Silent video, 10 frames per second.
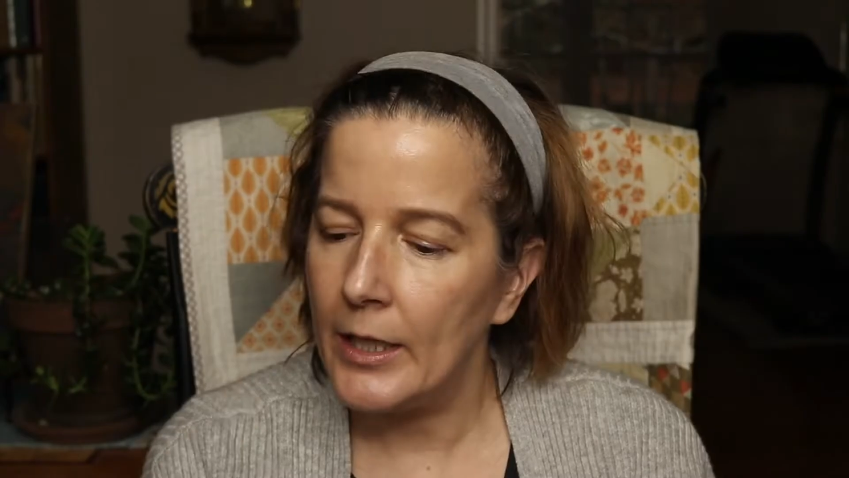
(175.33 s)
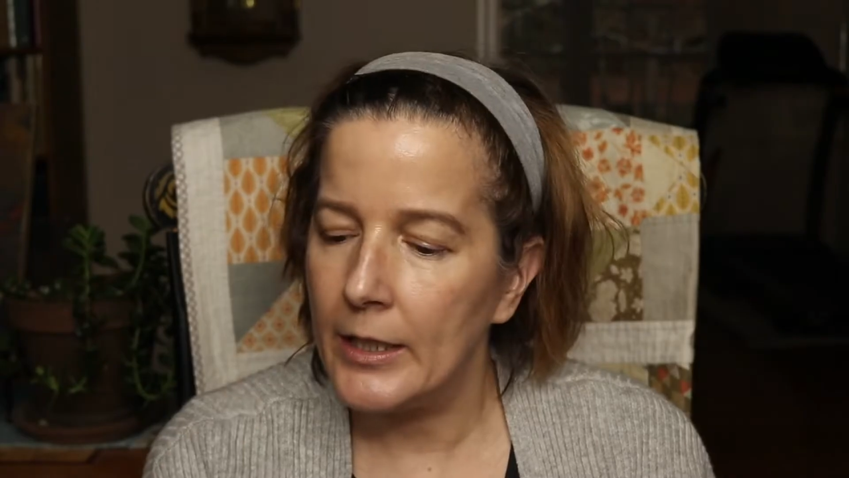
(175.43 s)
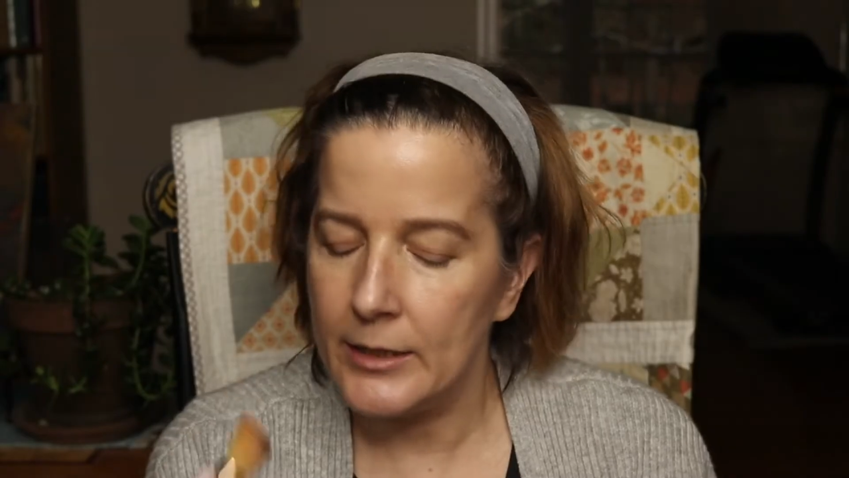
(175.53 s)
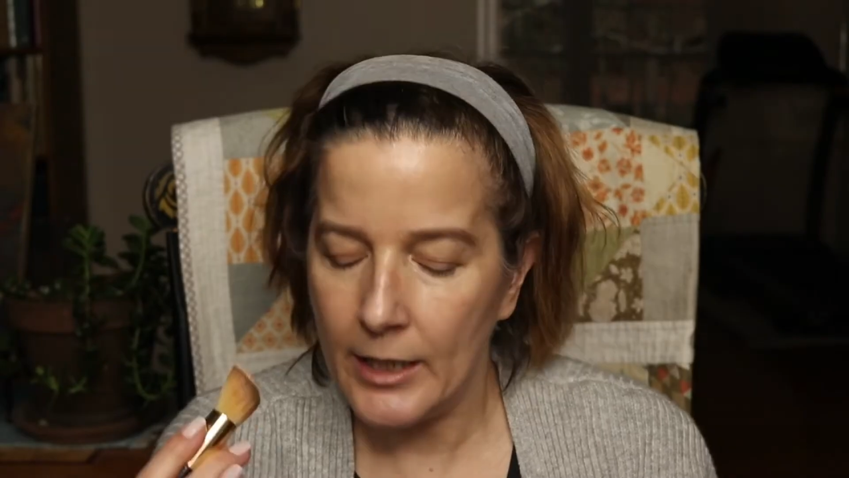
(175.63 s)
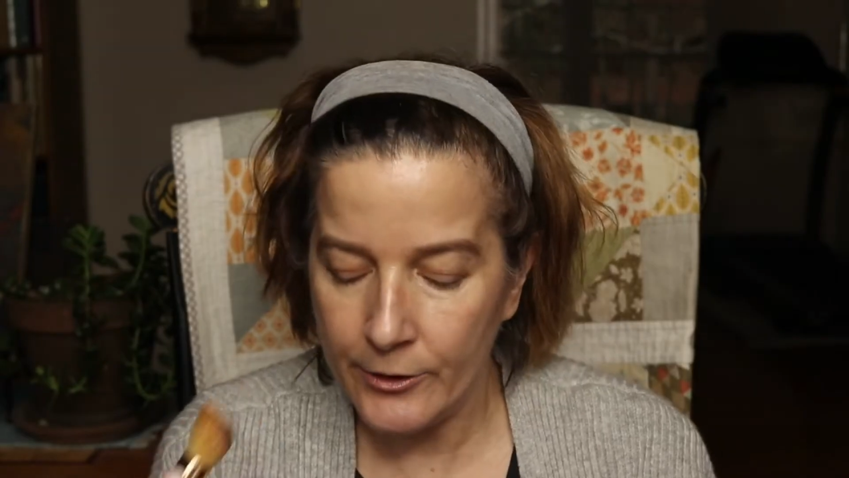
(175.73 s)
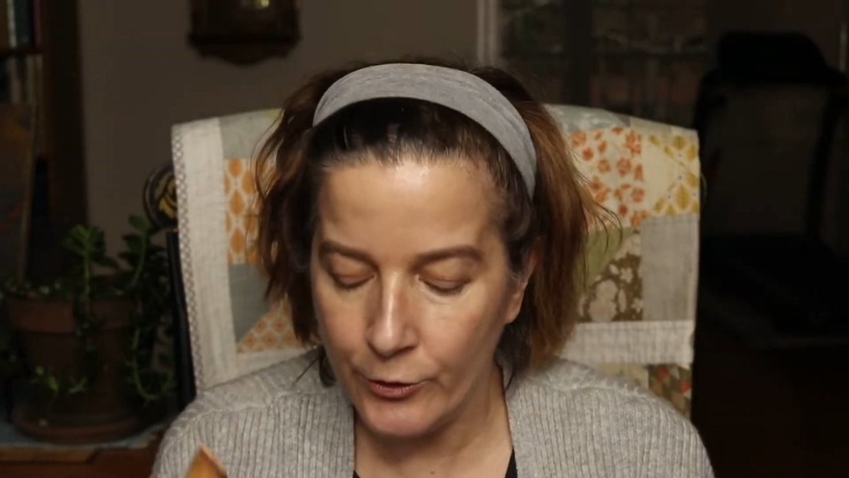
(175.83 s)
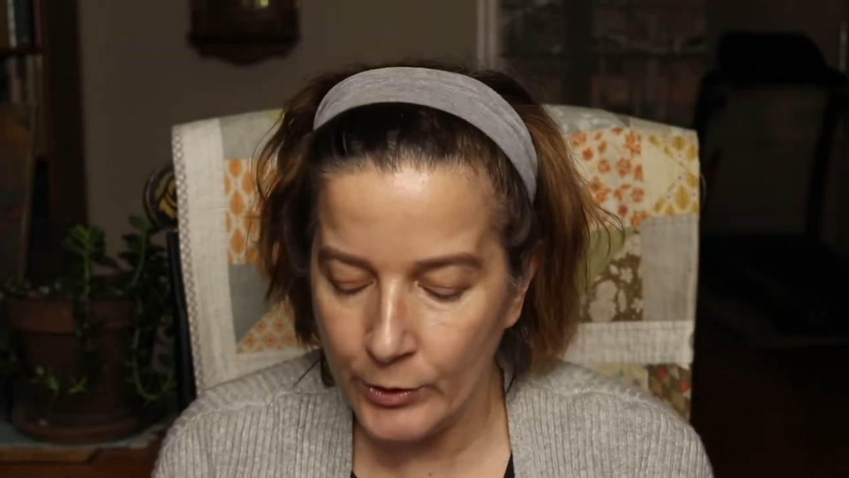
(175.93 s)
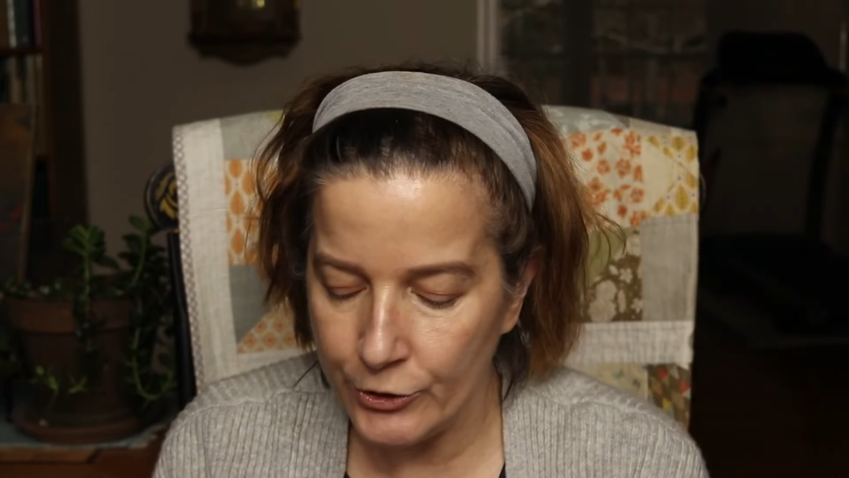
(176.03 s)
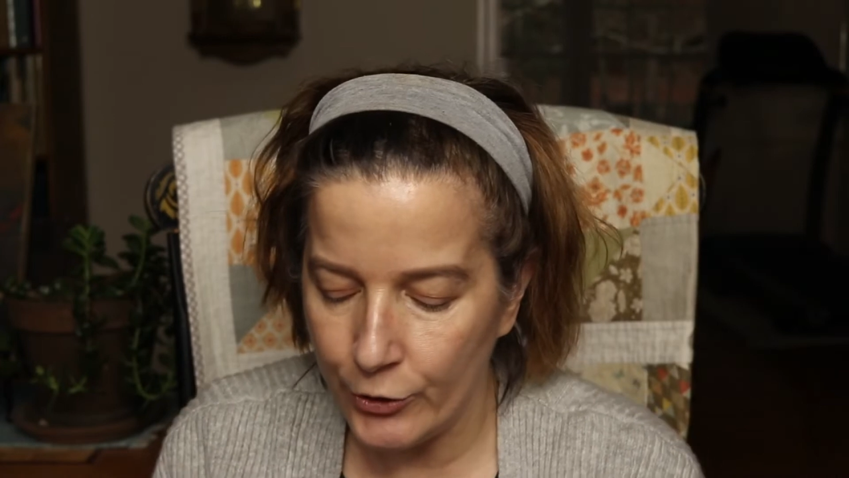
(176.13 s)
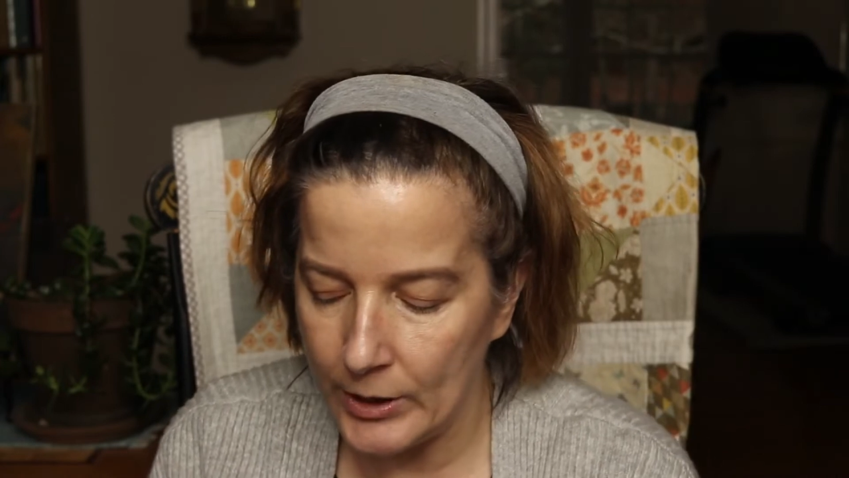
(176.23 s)
and I do
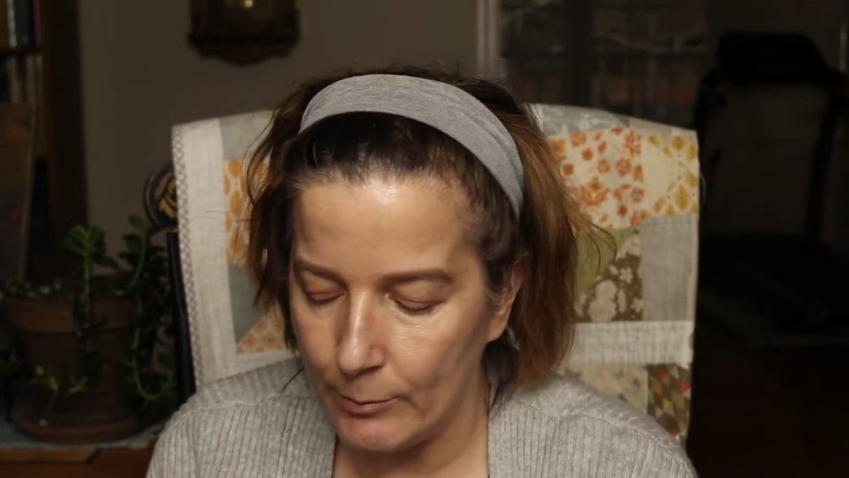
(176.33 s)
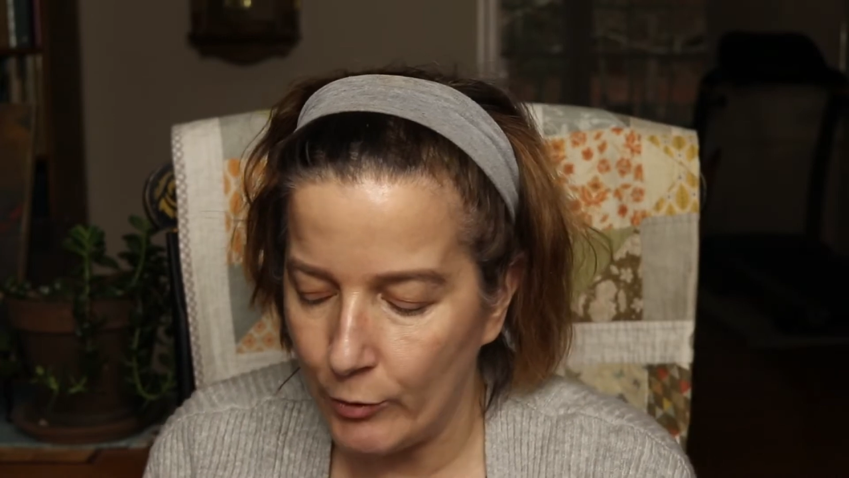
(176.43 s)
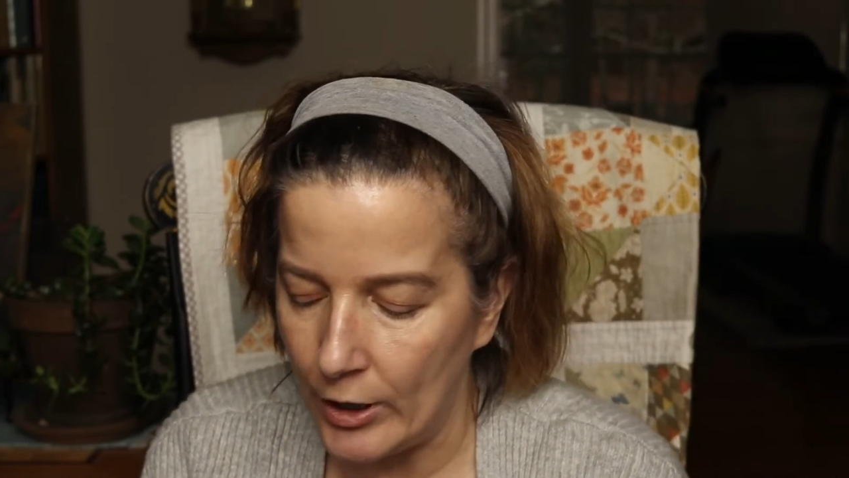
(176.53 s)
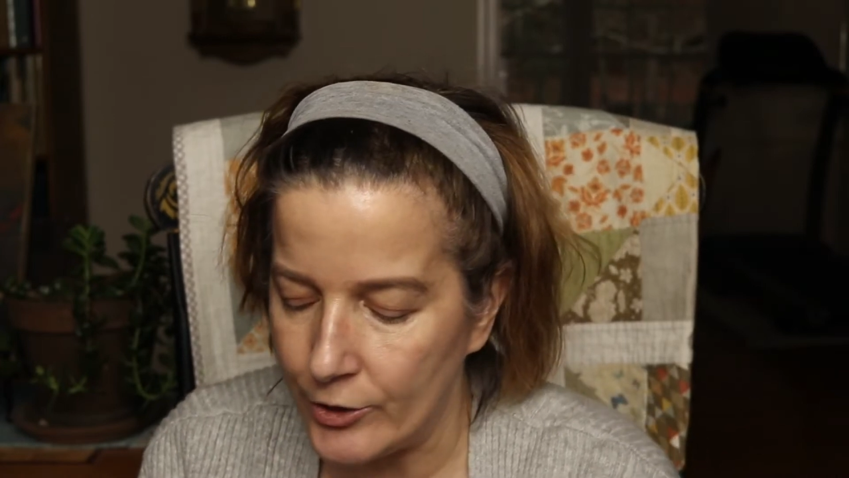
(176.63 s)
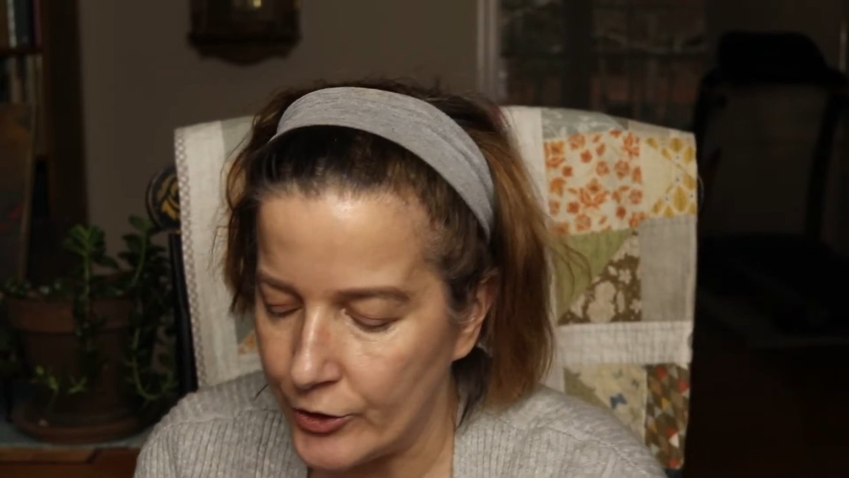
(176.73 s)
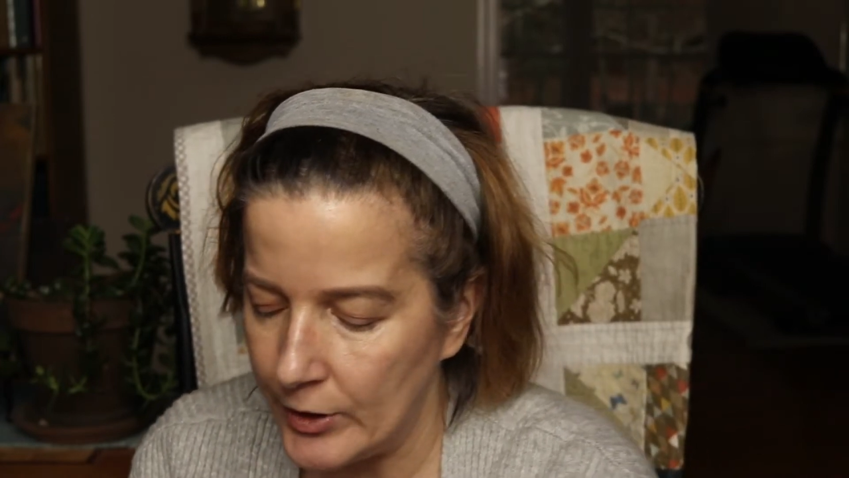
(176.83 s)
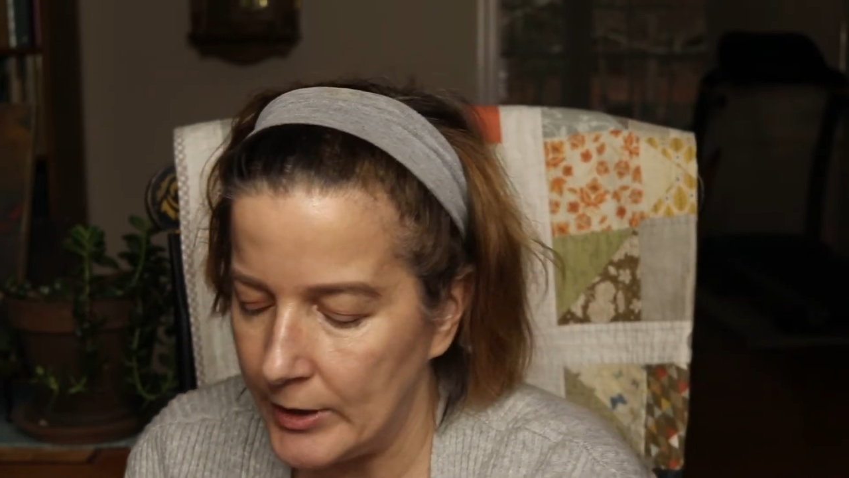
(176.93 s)
enjoy the brush.